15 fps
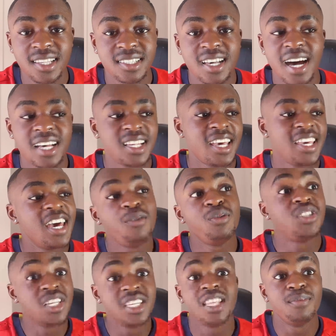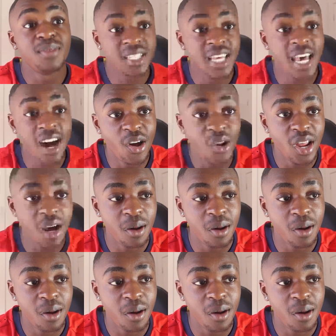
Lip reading: This guy's like, yeah, we seen them in town.